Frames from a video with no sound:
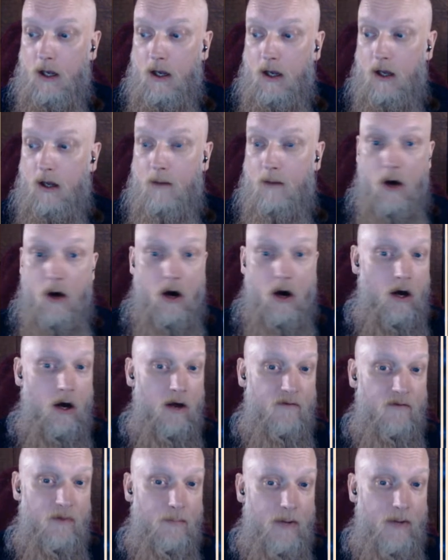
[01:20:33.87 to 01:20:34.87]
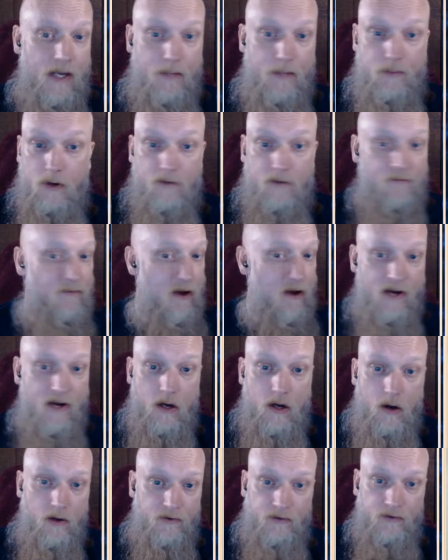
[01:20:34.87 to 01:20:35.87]
are either people of very
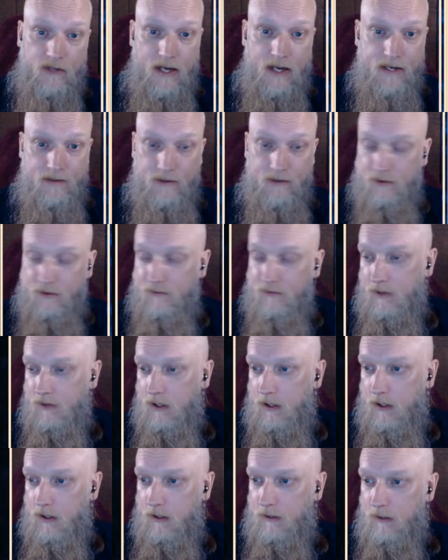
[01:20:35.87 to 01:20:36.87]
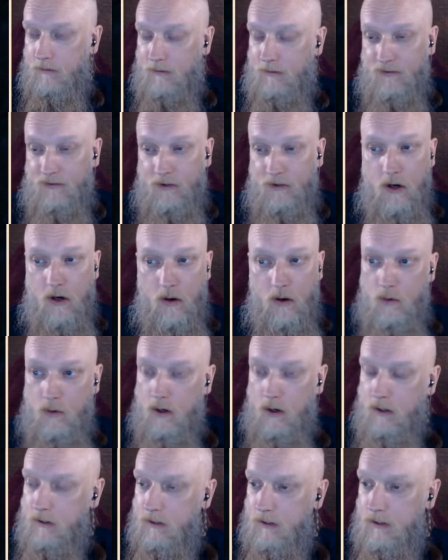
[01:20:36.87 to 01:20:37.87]
high status. I forgot
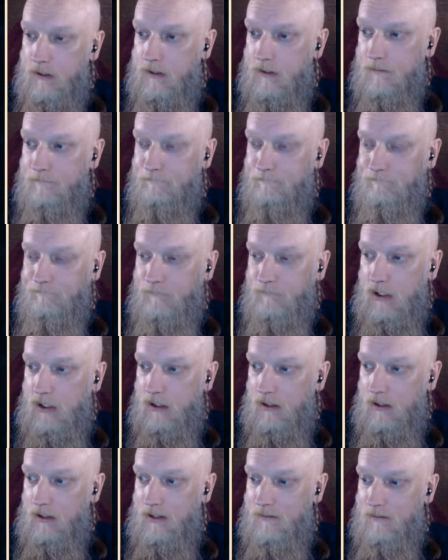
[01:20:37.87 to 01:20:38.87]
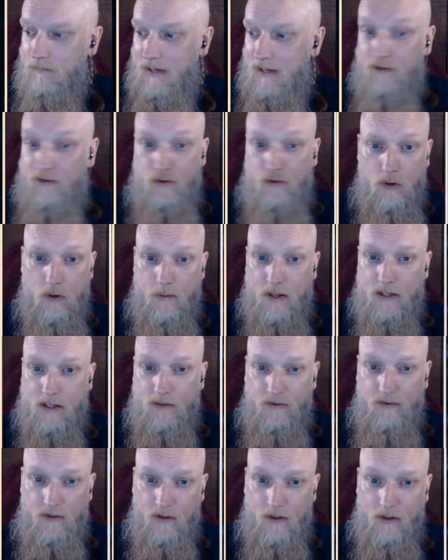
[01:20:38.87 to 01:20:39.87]
what. I didn't mean to talk about
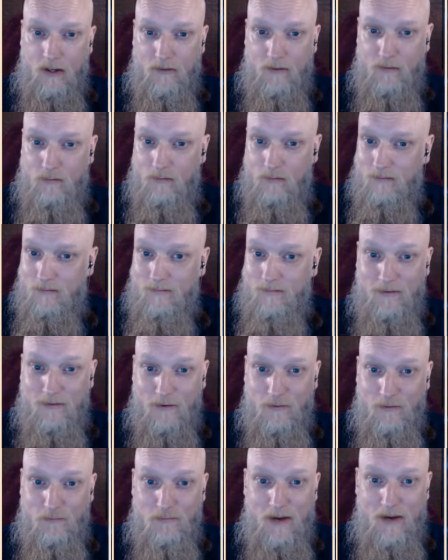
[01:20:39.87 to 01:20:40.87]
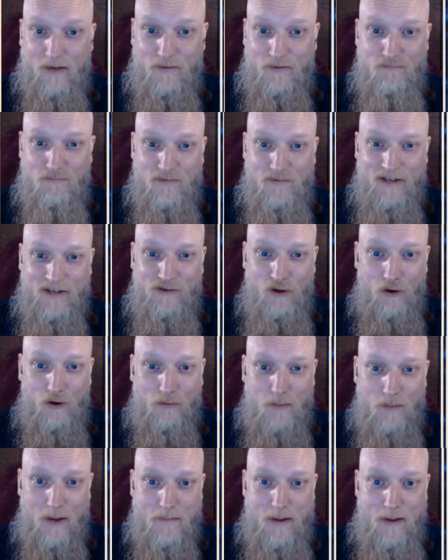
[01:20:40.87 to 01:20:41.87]
this, so I haven't
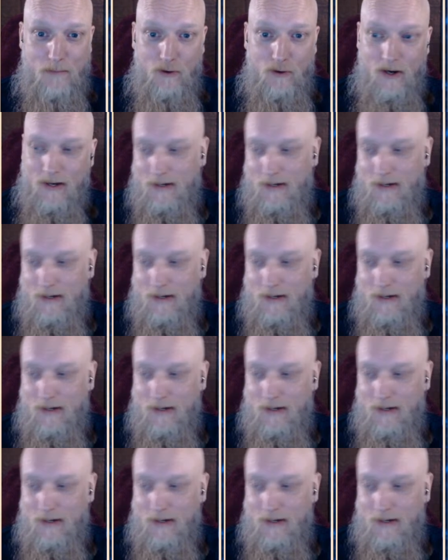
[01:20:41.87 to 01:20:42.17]
re-jogged my memory.